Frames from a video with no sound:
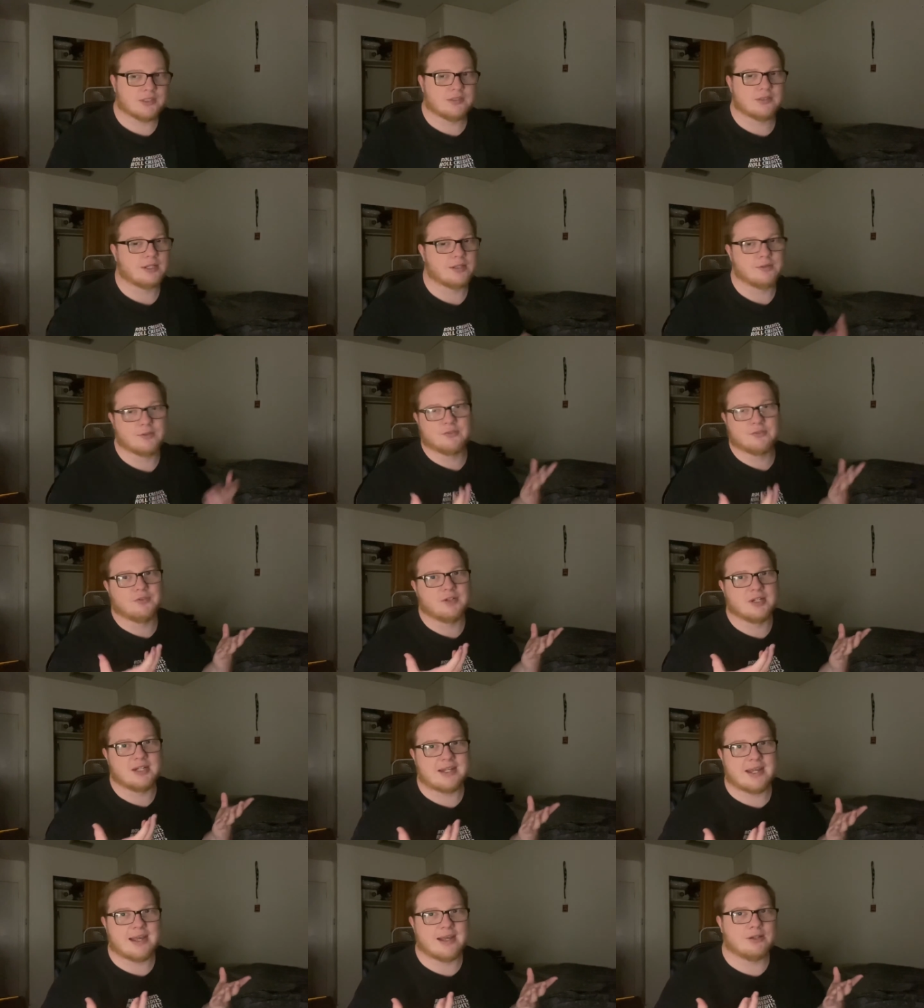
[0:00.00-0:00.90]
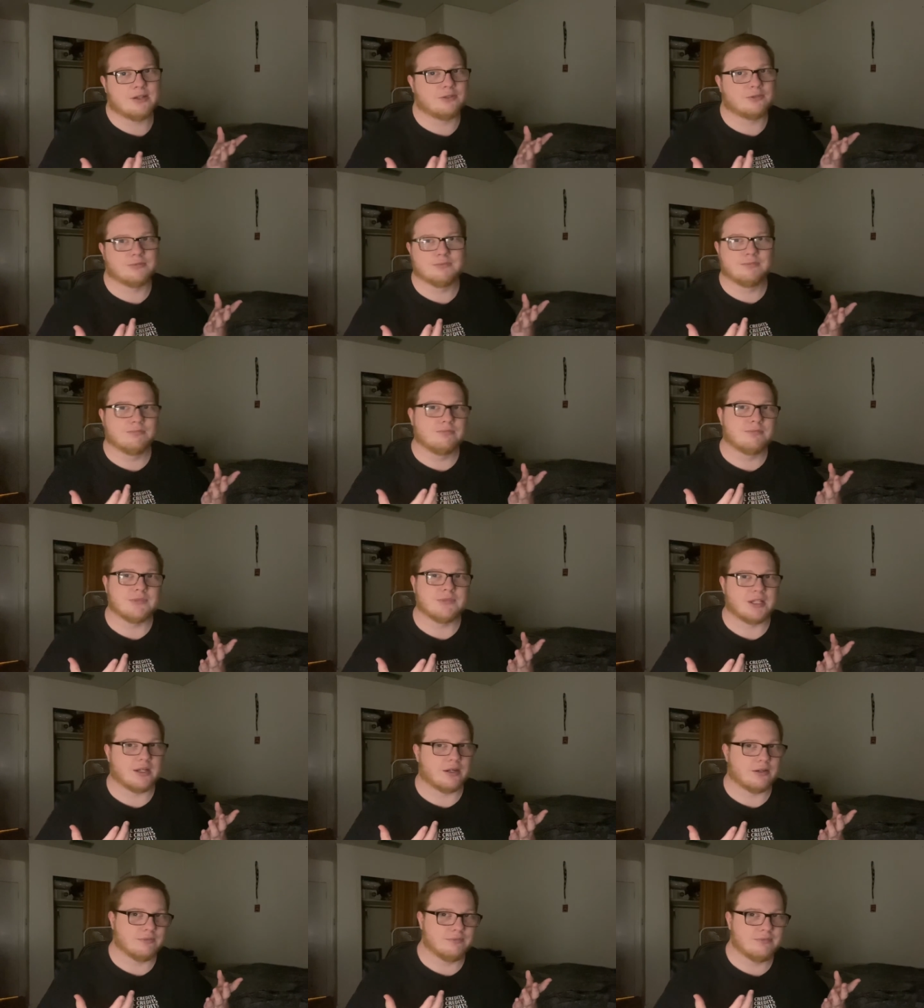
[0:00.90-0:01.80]
Thought it was funny how,
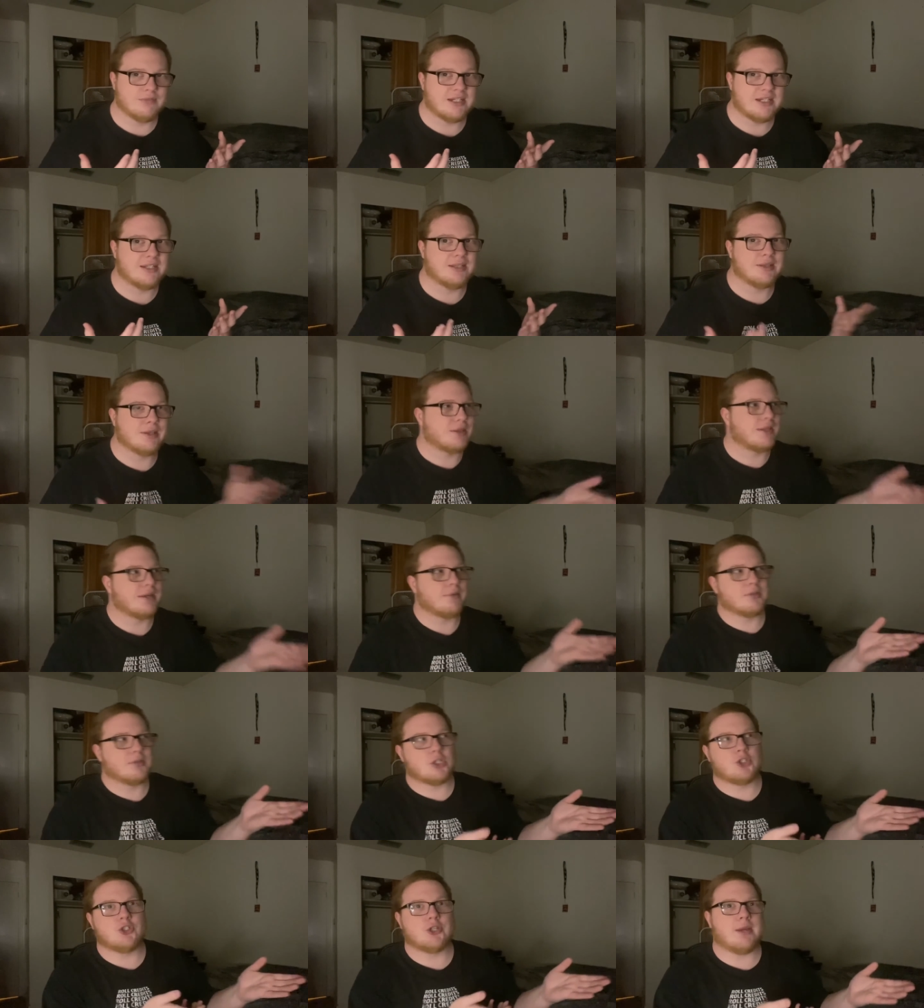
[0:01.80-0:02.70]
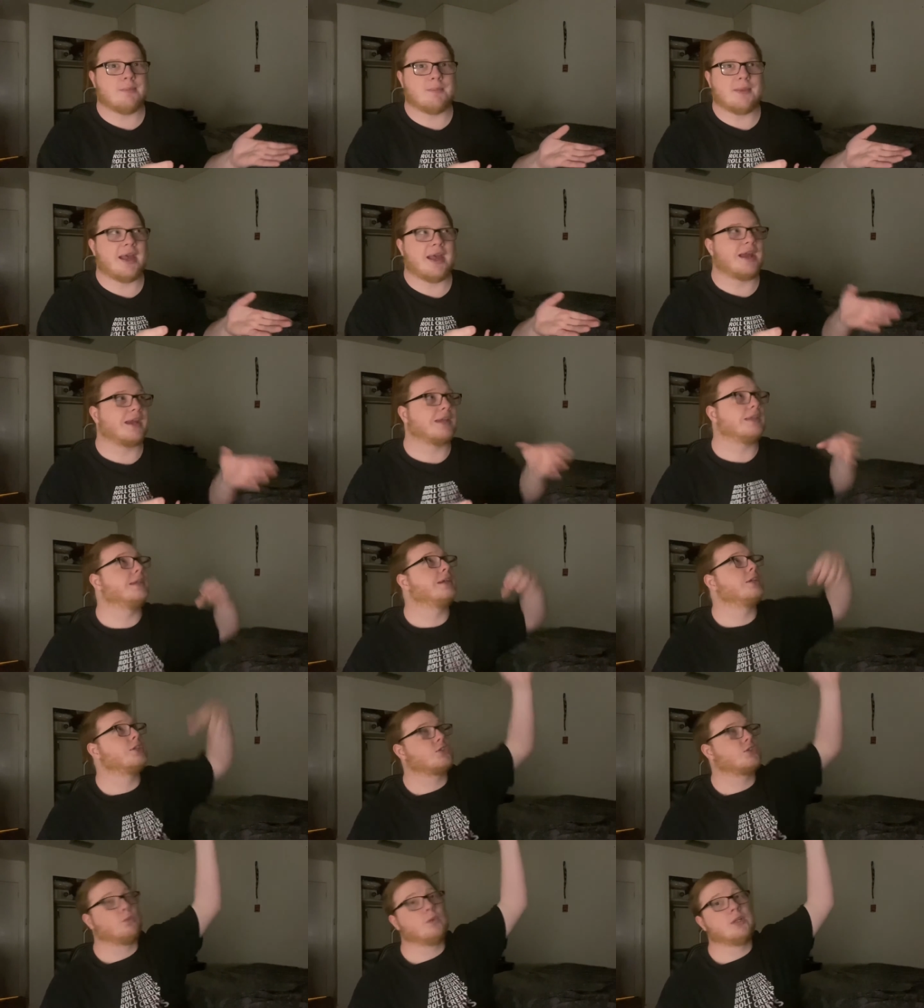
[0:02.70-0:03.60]
he did the thing with a jetpack and then he
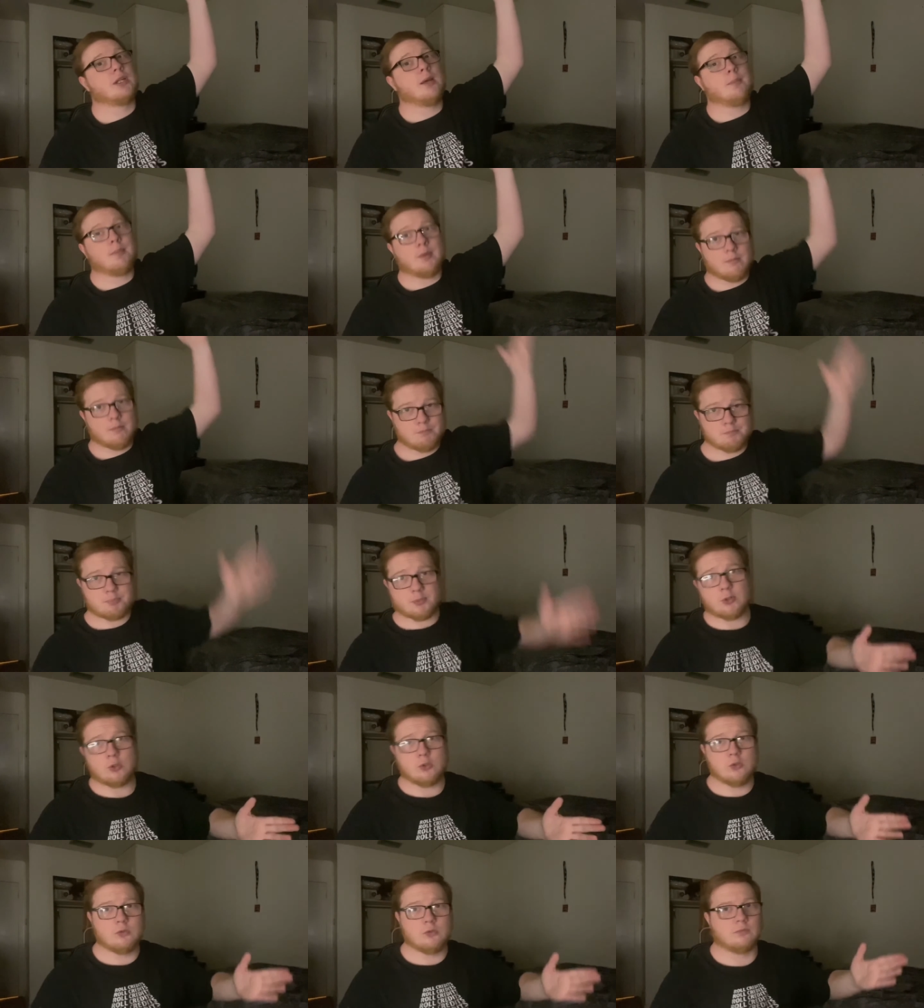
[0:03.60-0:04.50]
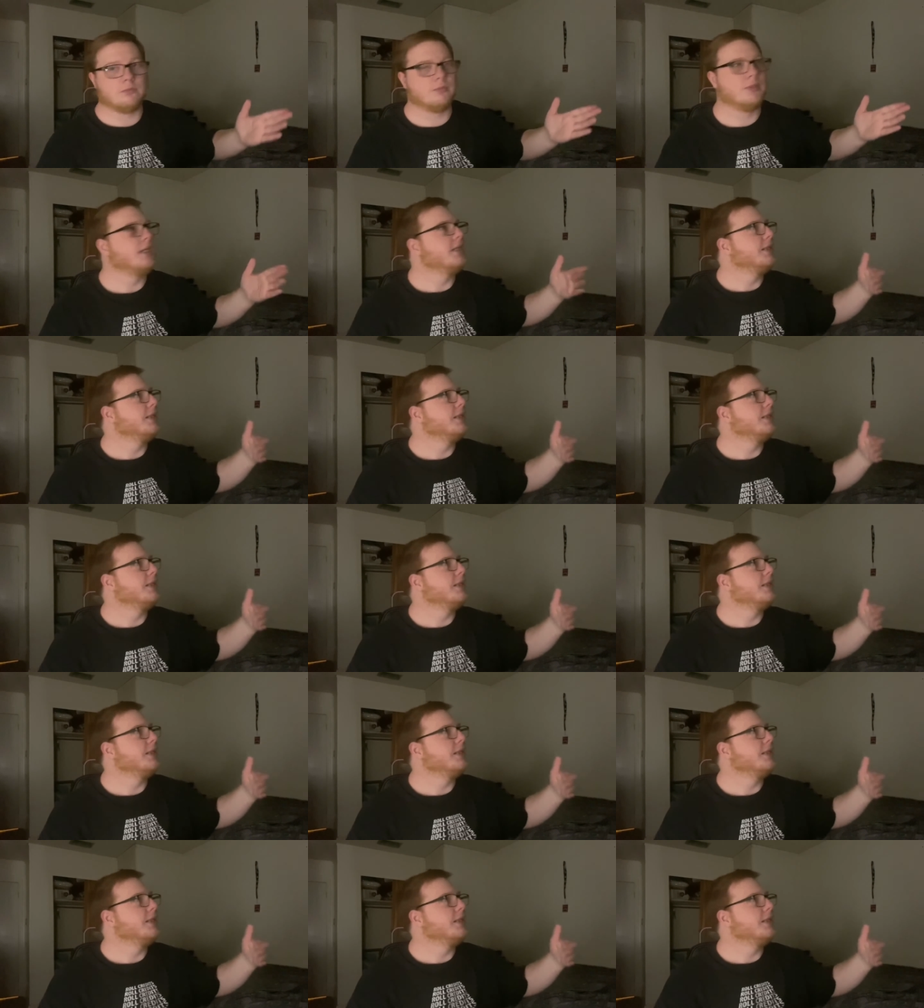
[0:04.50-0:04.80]
just went up and boom.